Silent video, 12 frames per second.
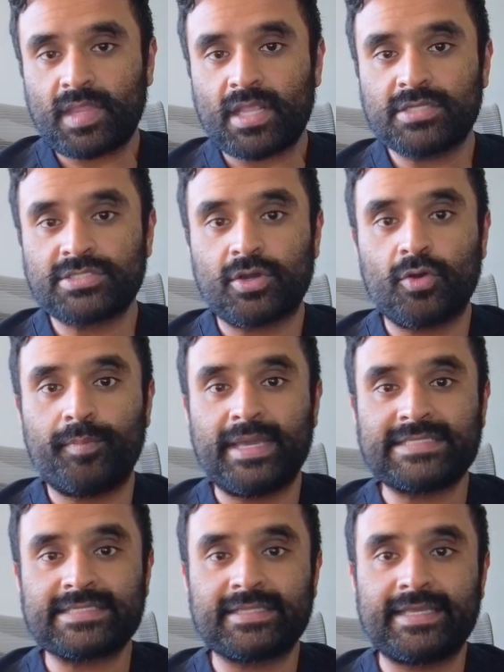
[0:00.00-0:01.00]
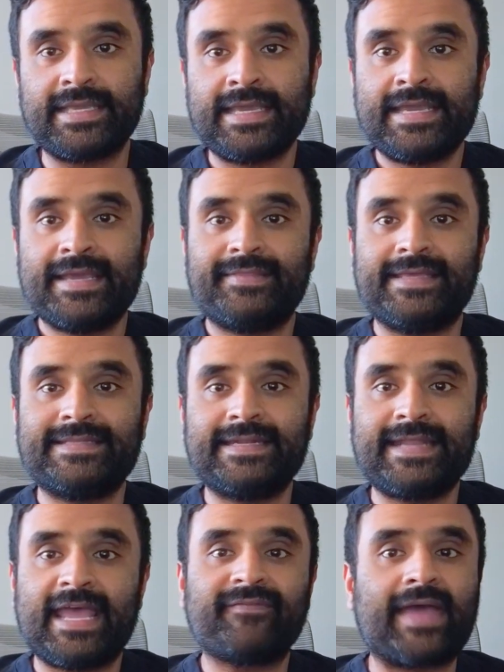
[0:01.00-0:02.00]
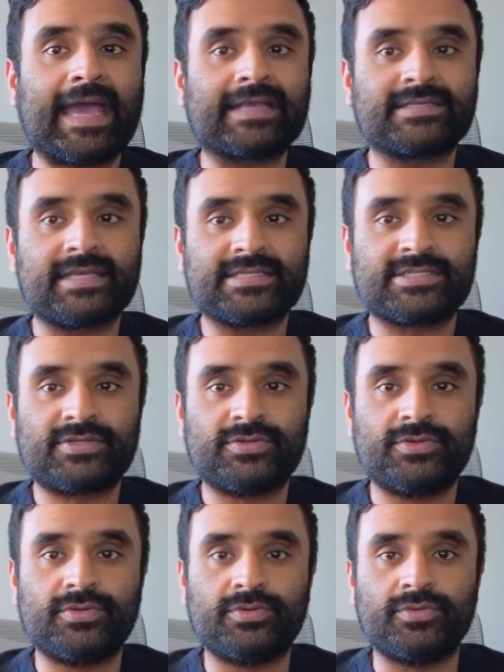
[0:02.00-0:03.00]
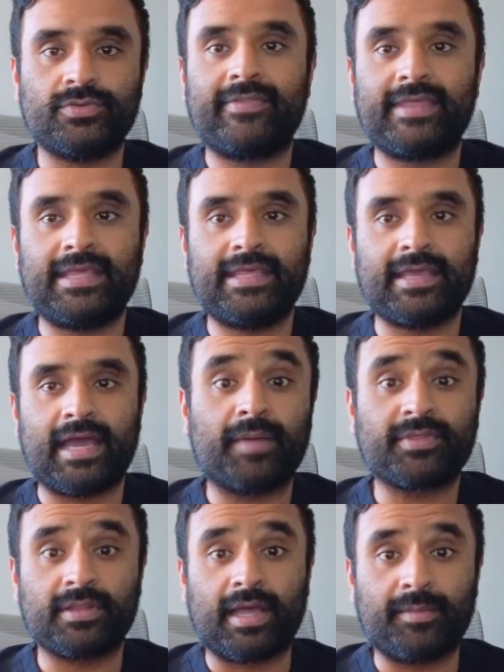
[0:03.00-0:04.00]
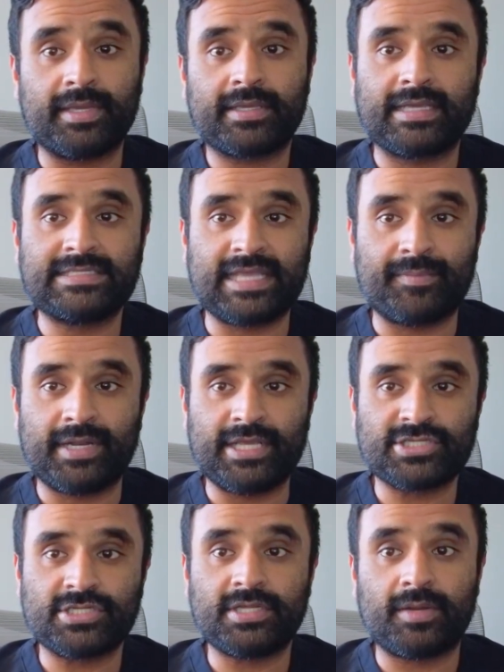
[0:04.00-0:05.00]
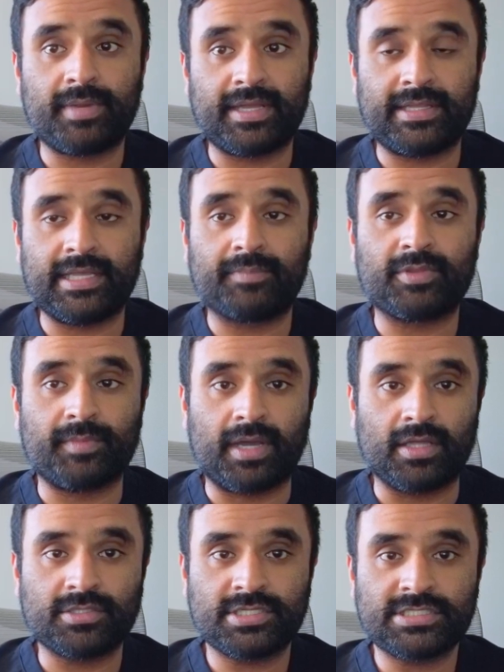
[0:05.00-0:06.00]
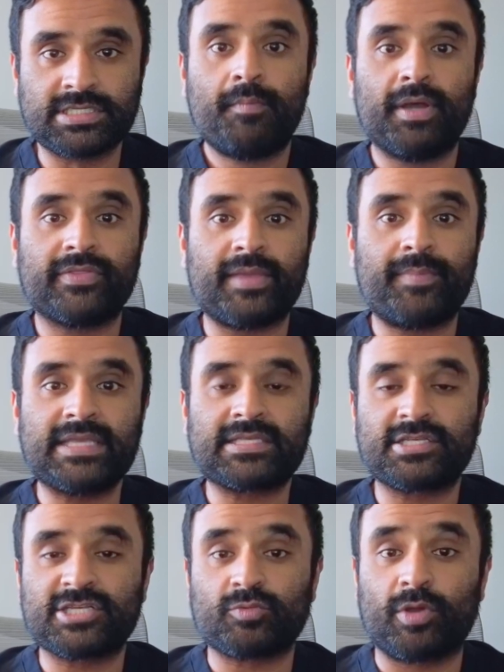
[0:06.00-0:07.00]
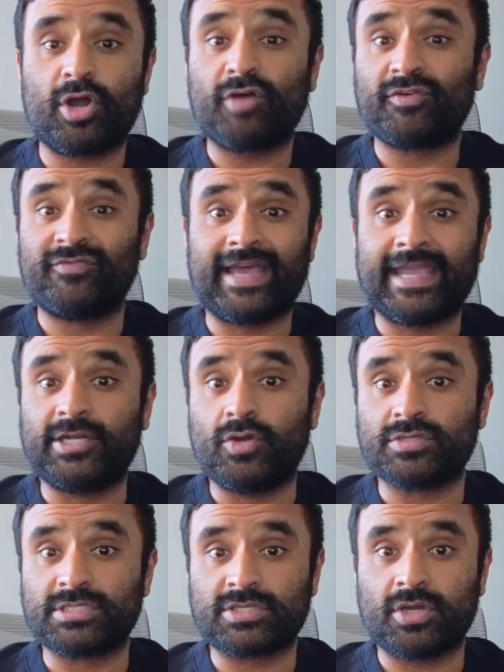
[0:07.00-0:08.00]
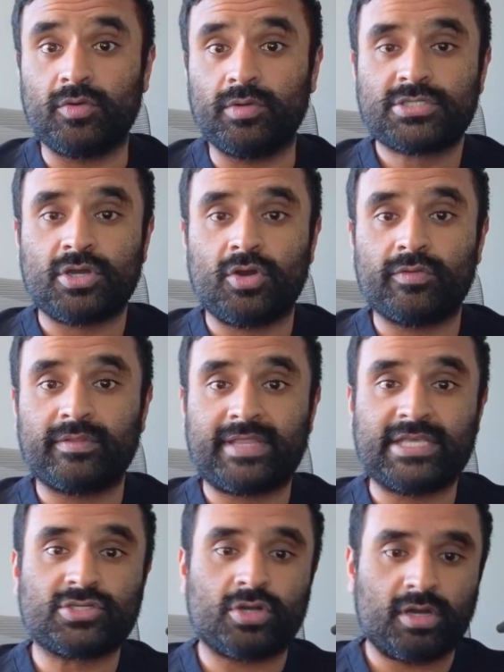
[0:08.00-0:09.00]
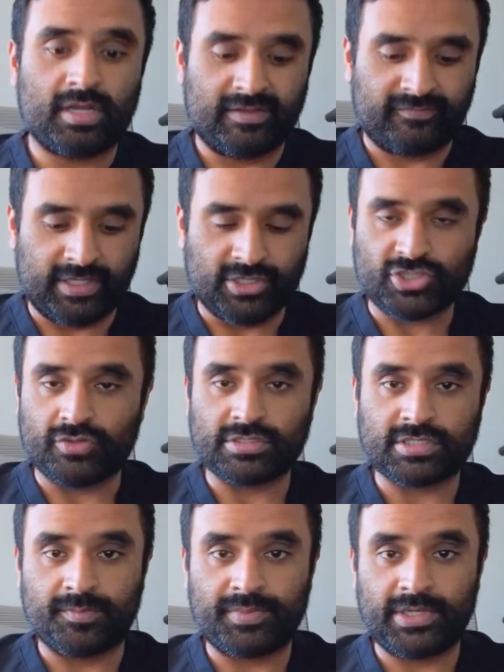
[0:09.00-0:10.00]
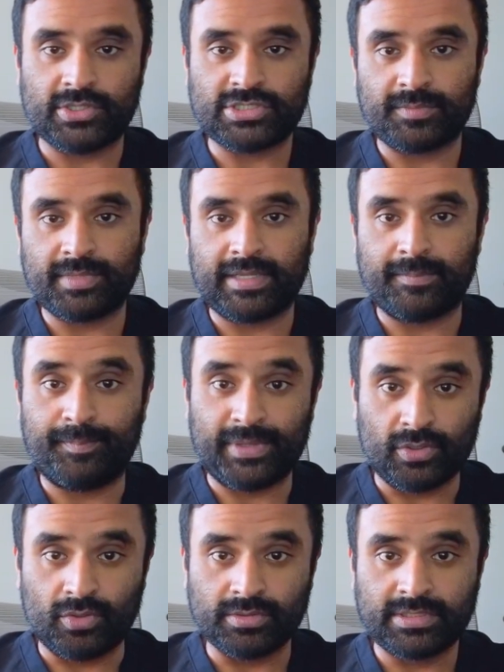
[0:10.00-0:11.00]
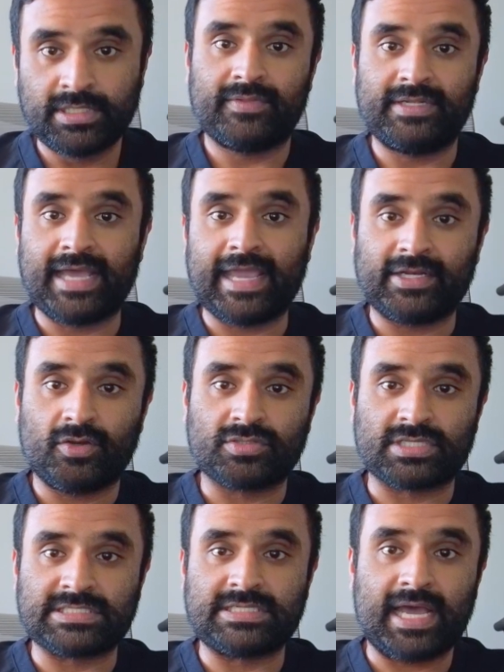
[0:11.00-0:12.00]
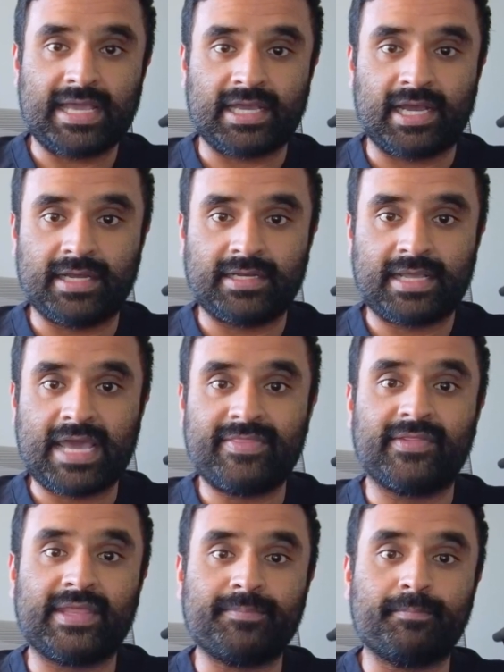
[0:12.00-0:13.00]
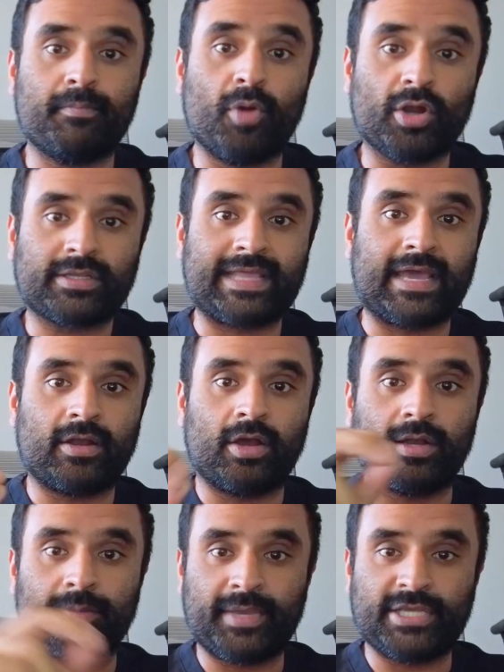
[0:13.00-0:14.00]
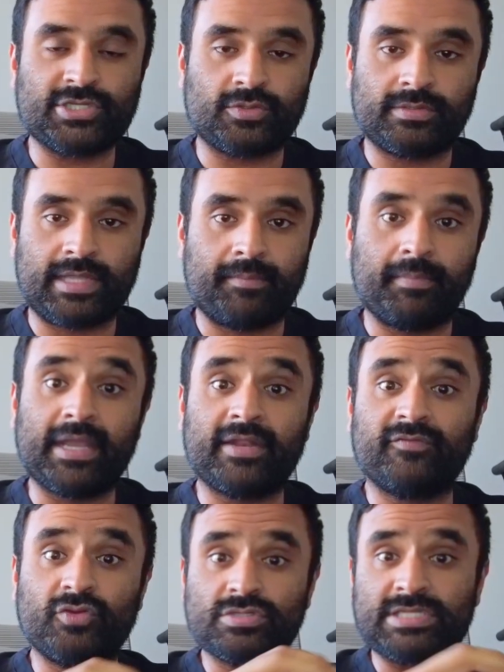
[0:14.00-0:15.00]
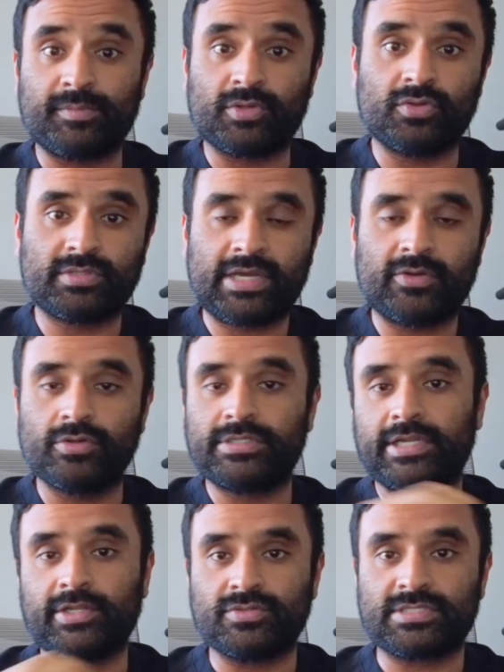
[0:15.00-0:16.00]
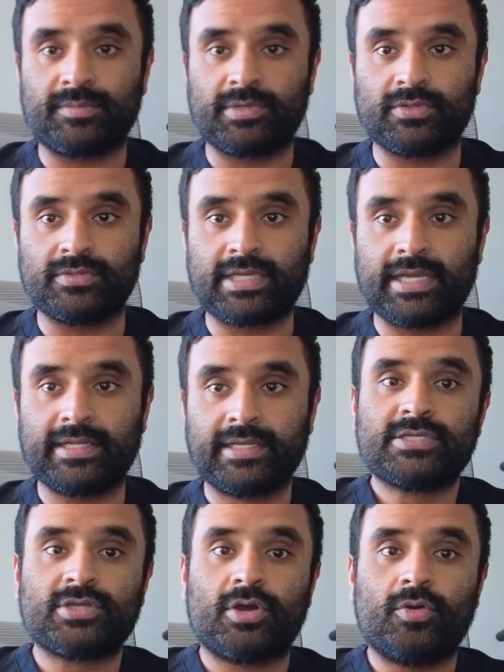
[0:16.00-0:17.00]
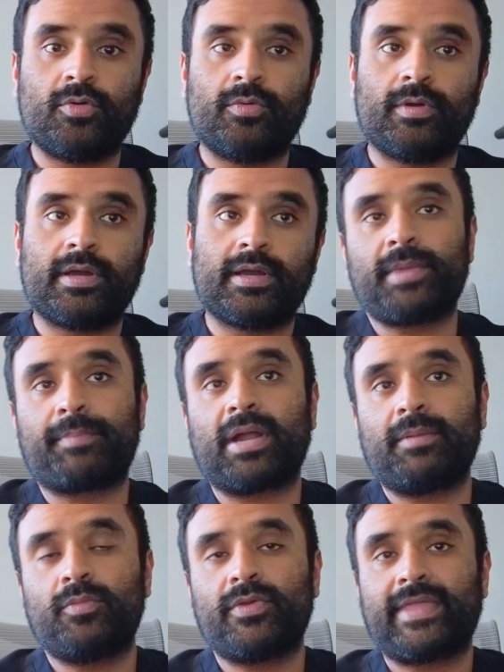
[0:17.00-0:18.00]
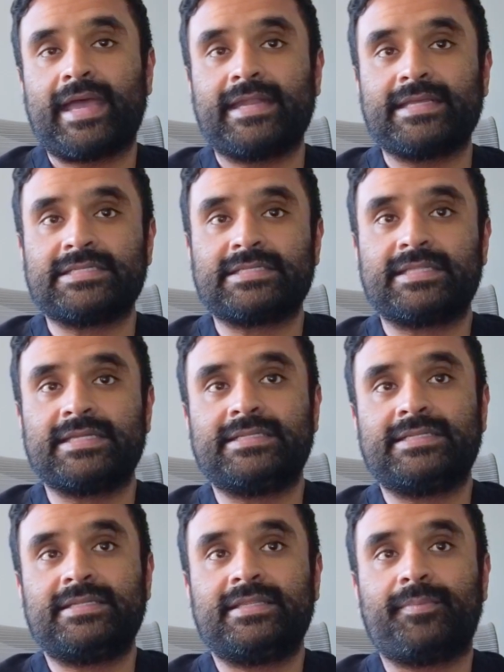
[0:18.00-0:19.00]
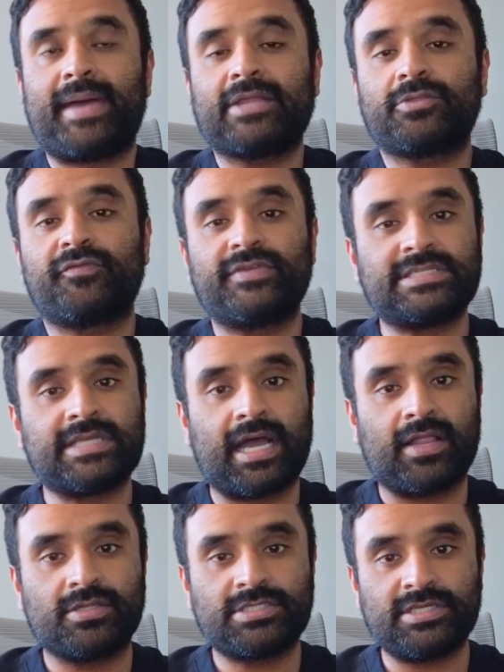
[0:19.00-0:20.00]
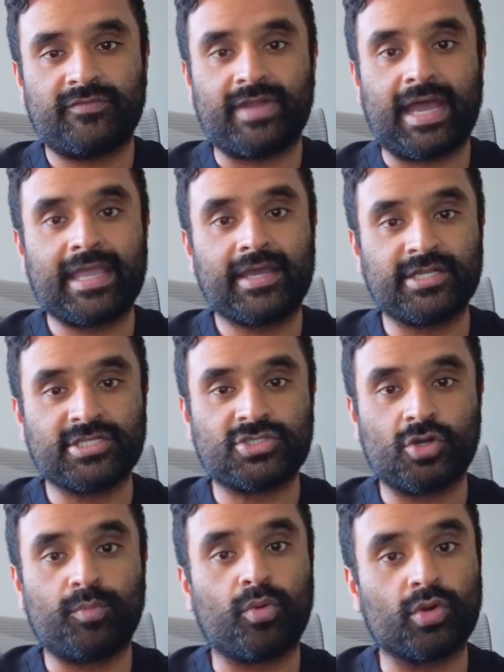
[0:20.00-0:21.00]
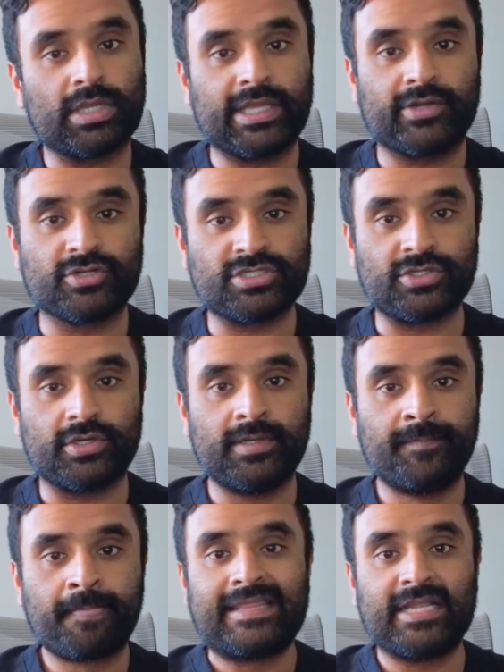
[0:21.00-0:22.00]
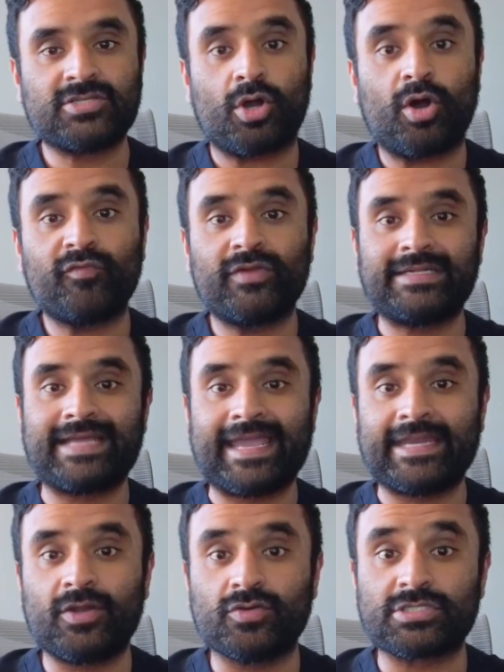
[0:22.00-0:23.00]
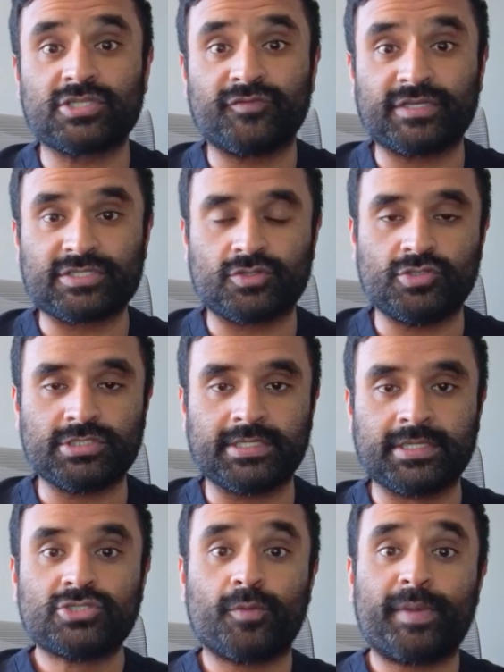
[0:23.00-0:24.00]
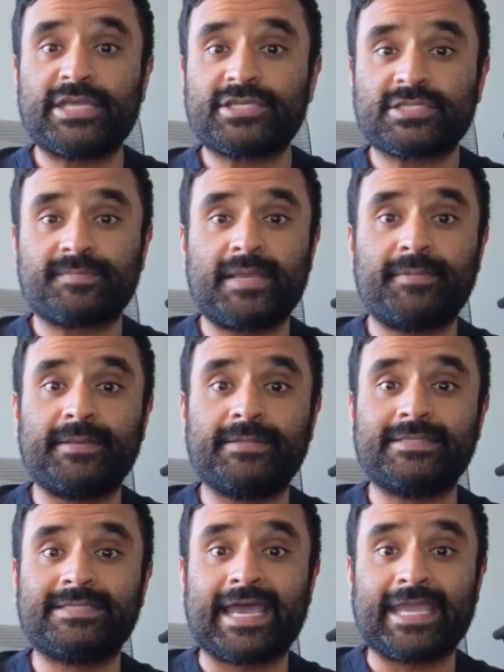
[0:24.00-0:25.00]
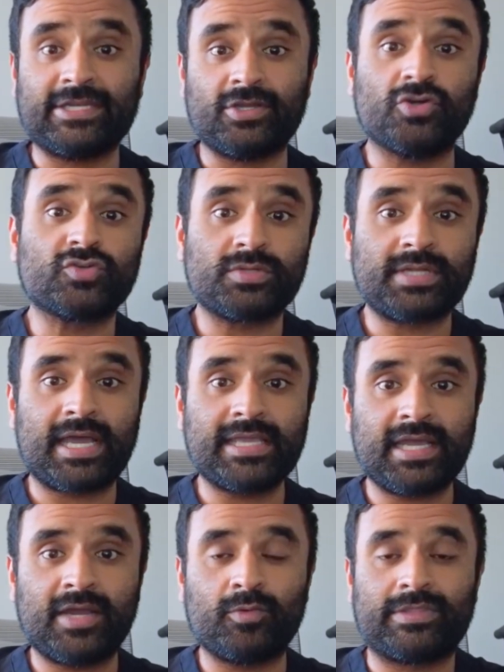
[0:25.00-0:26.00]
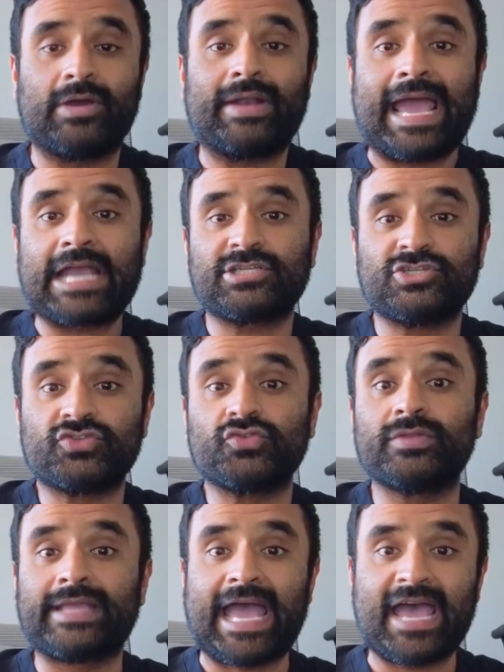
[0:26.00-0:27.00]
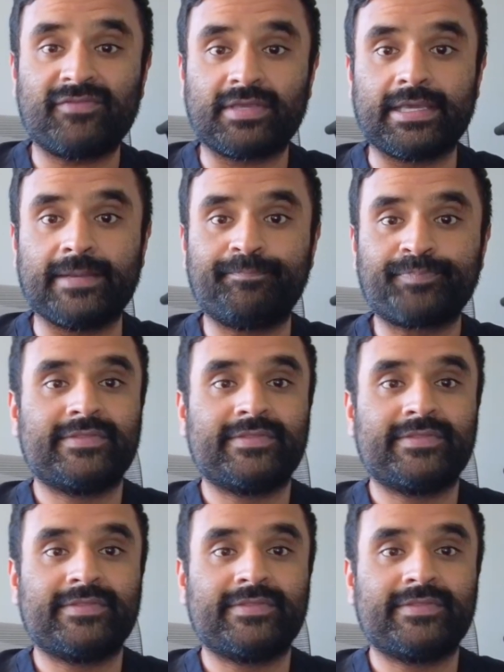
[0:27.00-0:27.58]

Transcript: So basically, they didn't have access to the ophthalmic examination done by the ophthalmologist, but they basically just went off of diagnosis code. So they saw if the insurance company or somebody billed the diagnosis N I O N, and then they marked that on a patient that might have used semaglutide or didn't use semaglutide. So my problem with that is that the pathophysiology of N I O N is so poorly understood that it's often a diagnosis of exclusion. So patients may be diagnosed with N I O N without actually truly having it.